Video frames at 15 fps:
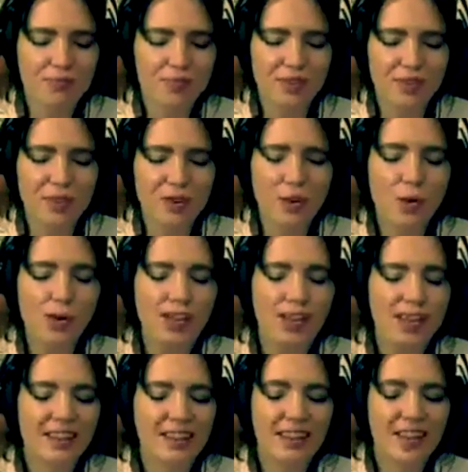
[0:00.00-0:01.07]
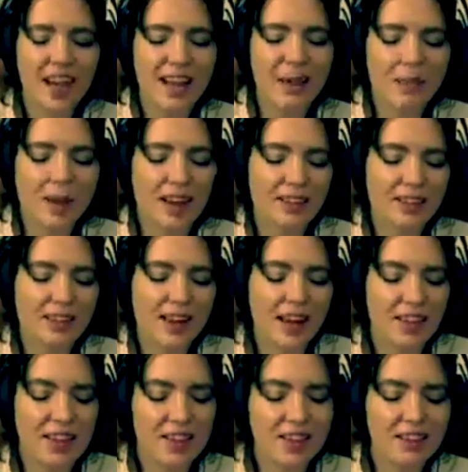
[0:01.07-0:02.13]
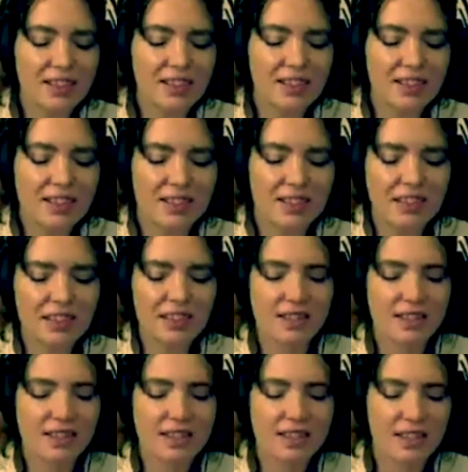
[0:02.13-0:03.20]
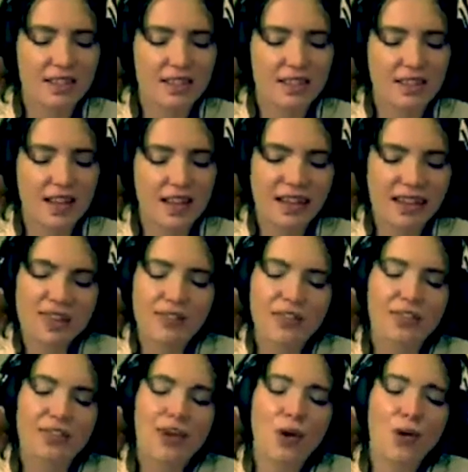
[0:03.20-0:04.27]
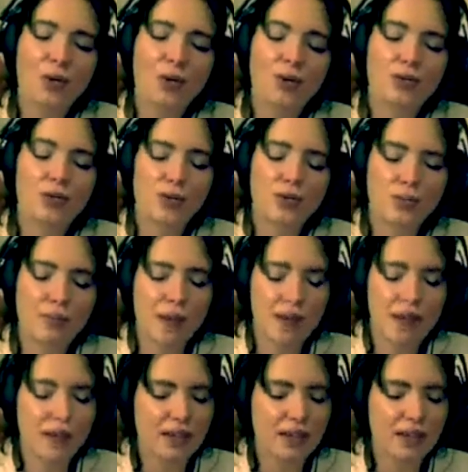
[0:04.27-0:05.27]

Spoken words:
calling in like-minded others, and even those who may